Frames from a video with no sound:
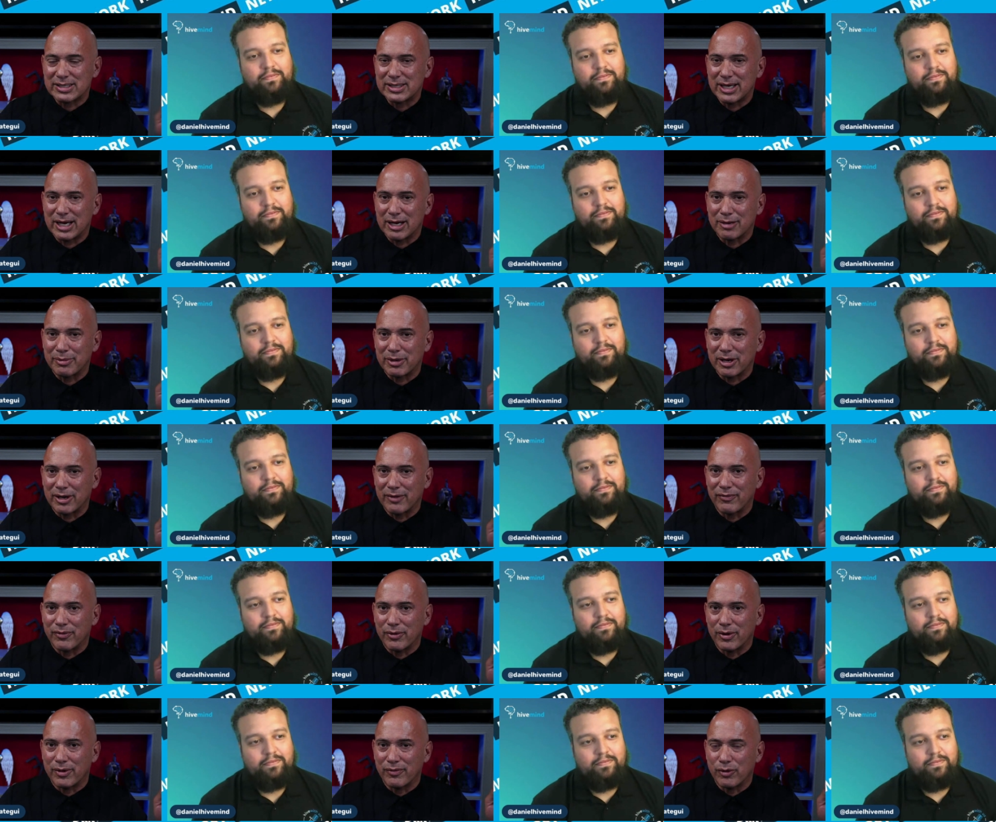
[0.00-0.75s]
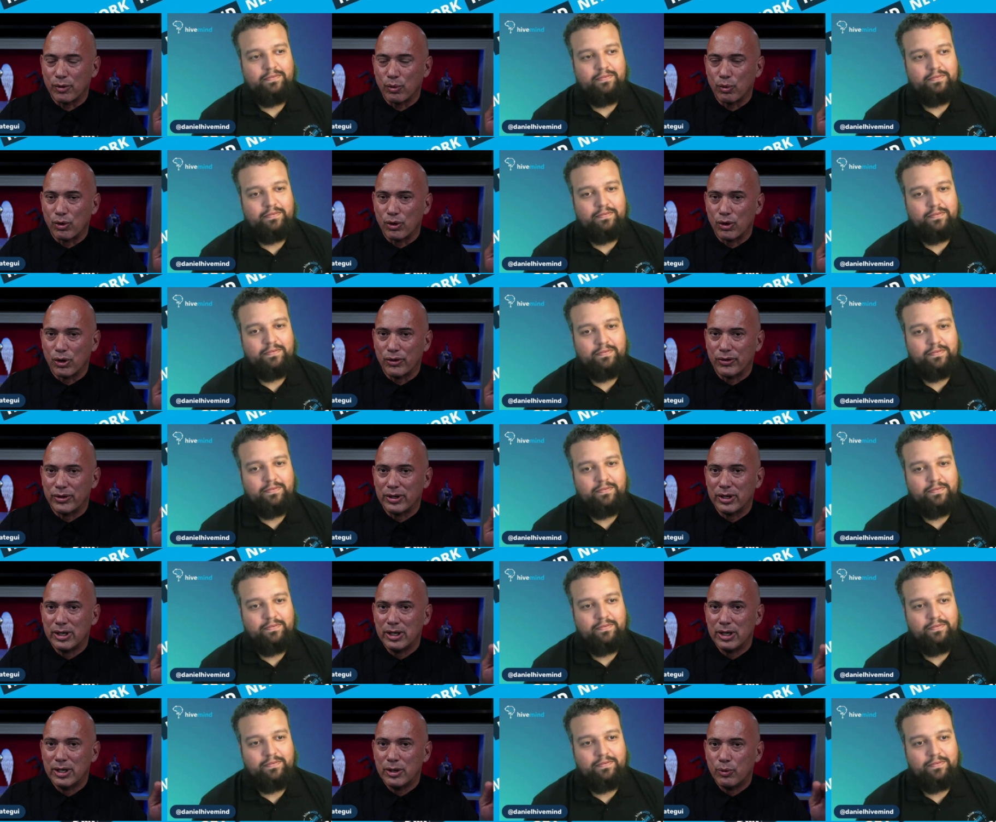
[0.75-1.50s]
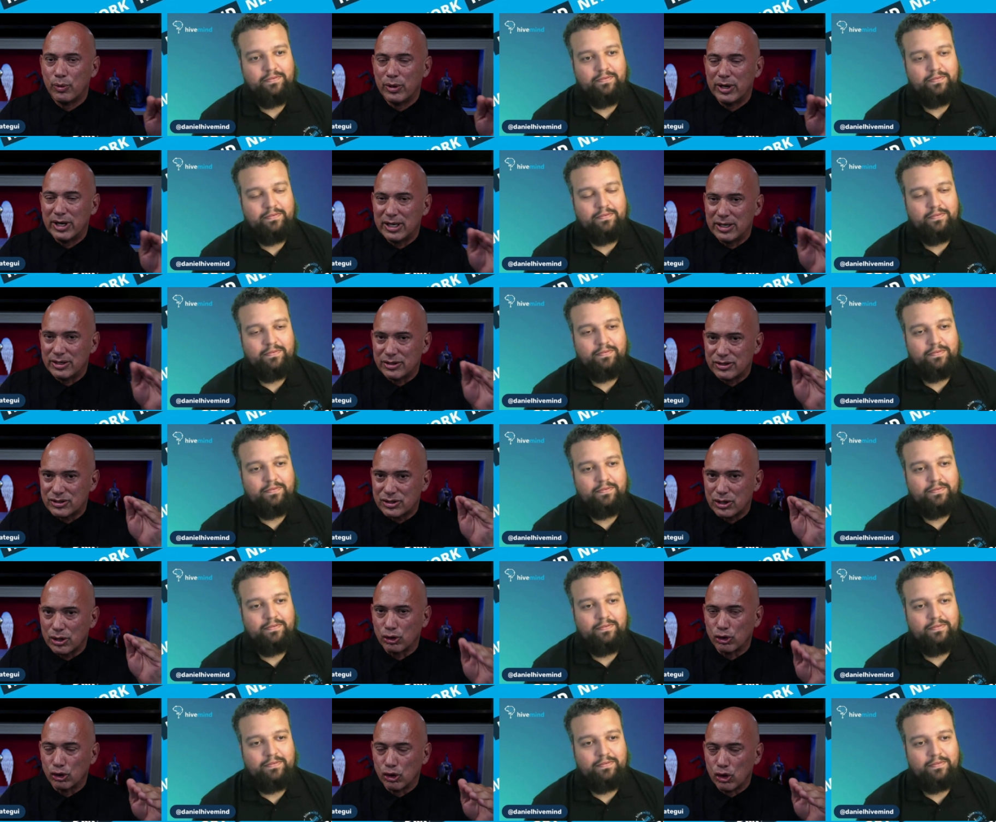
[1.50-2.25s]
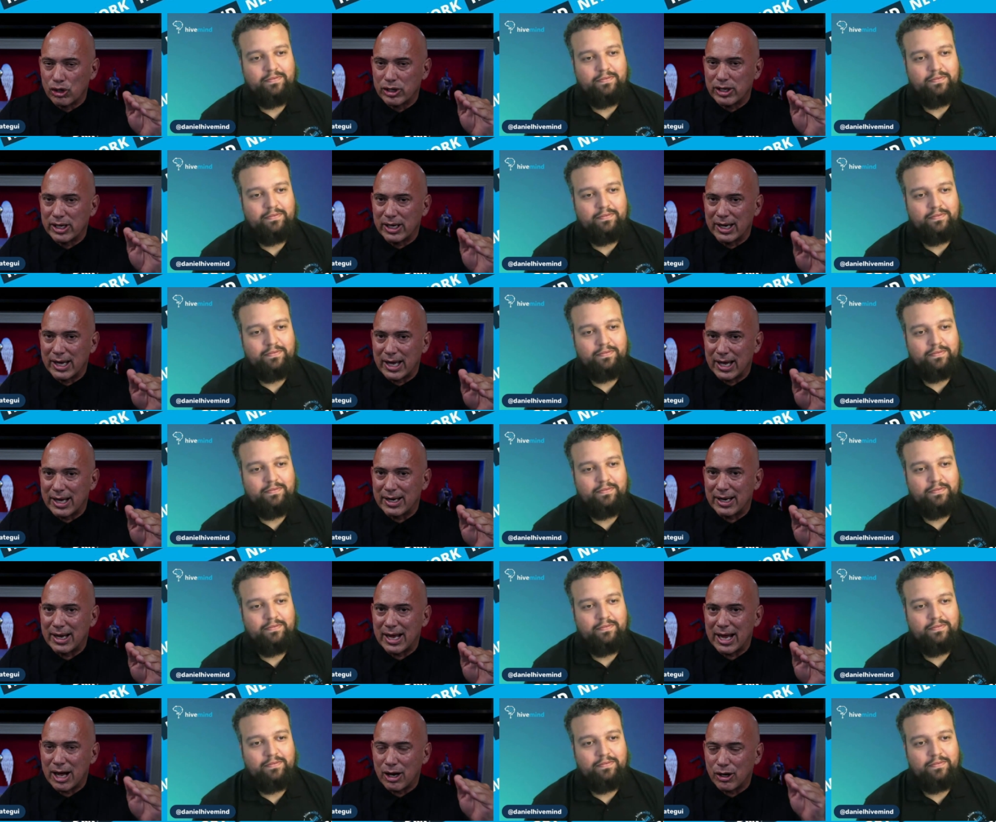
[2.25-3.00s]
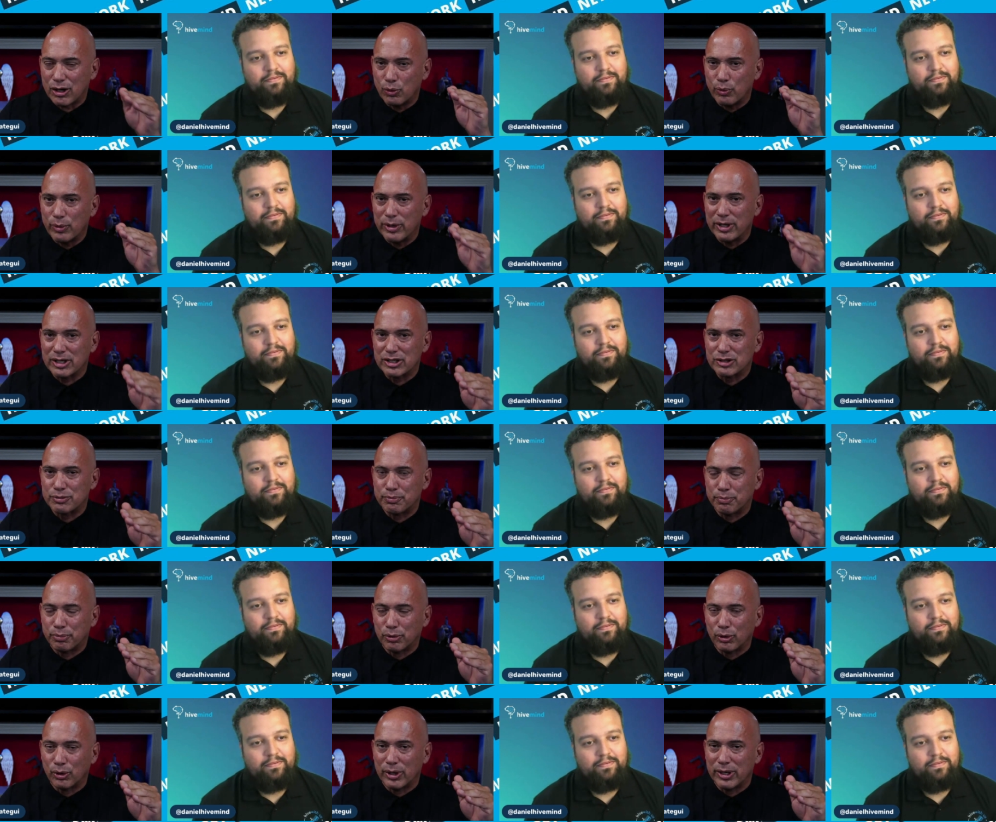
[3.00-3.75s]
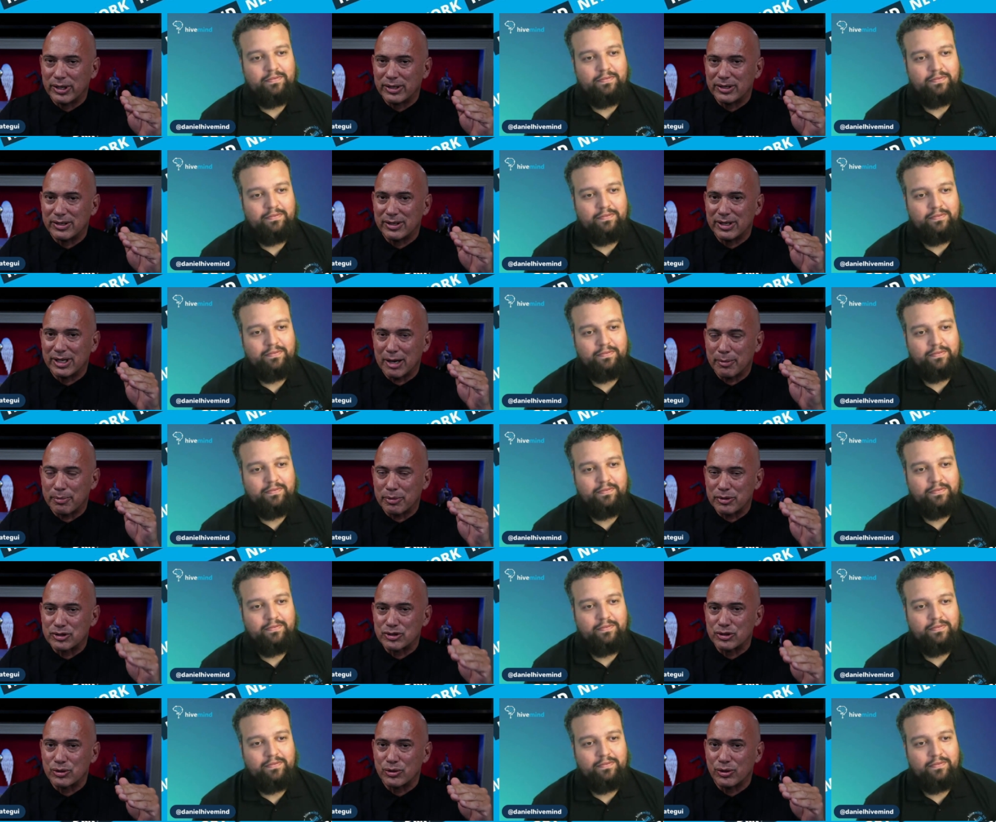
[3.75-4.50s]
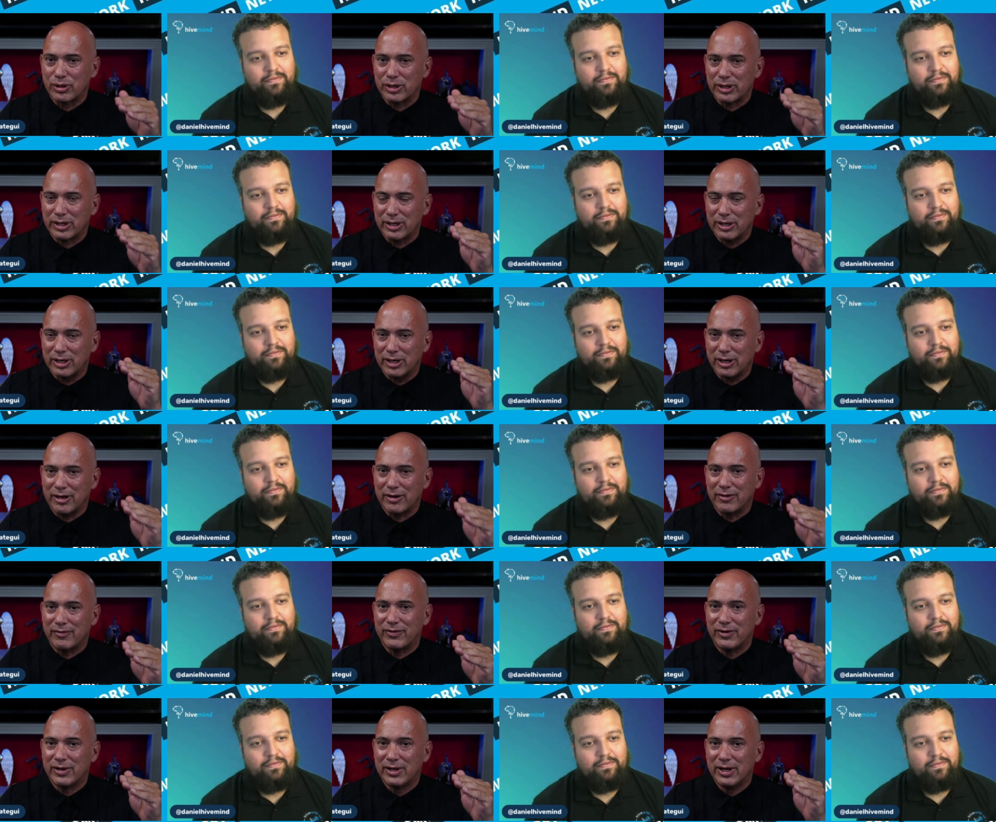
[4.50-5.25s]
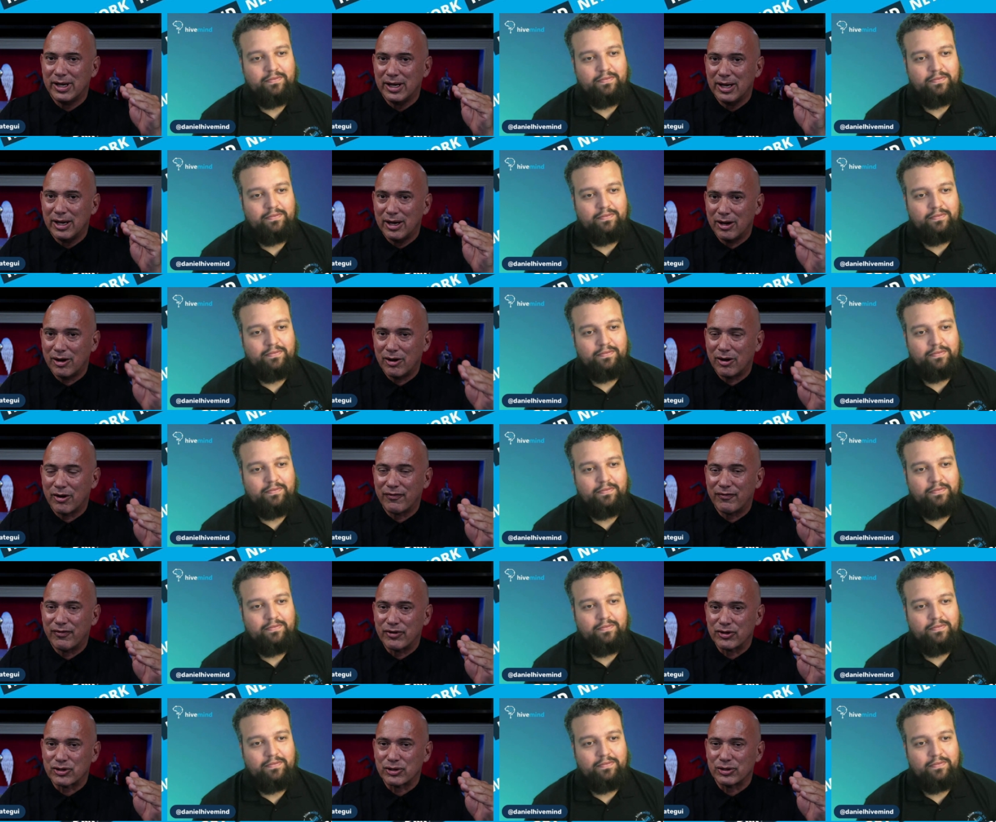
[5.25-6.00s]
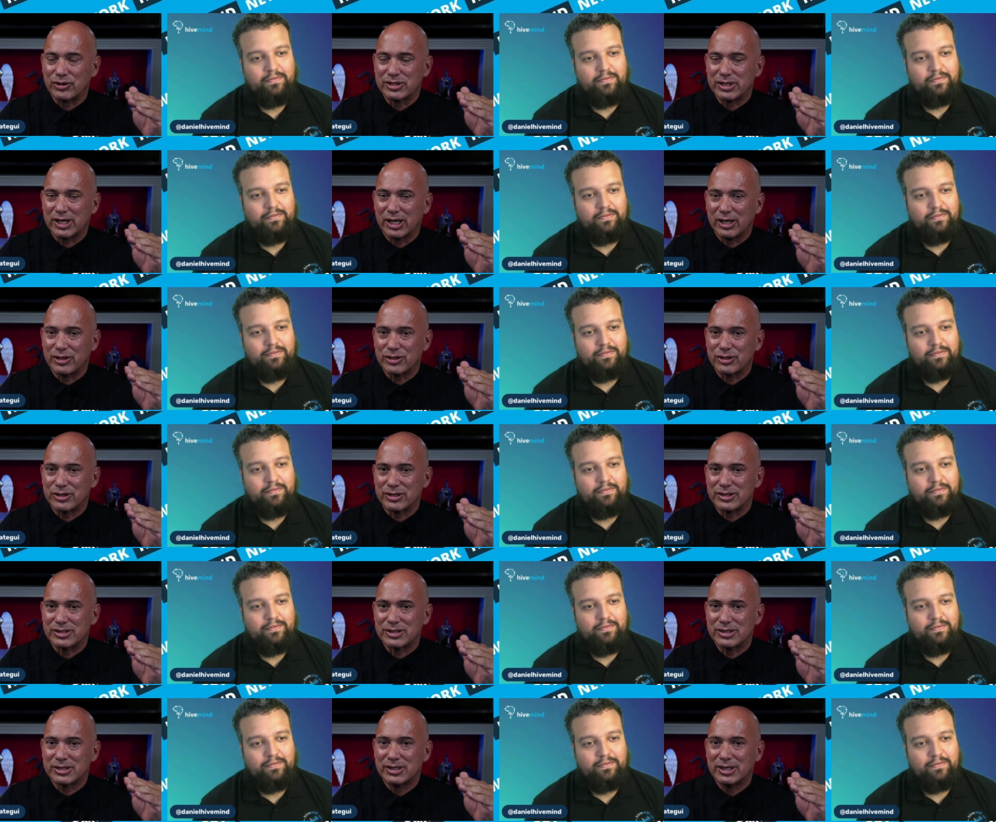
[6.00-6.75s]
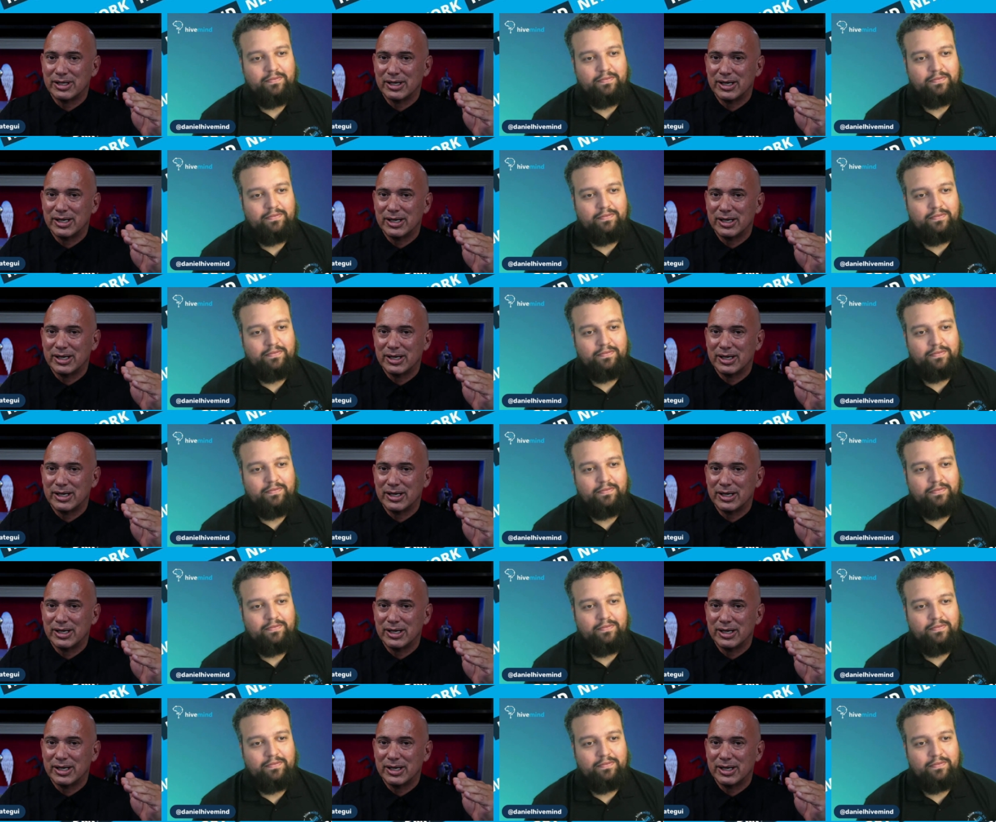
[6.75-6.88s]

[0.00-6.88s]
Speaker 1: segment of the, of the world, we need to start looking at how can we exploit the opportunity of artificial intelligence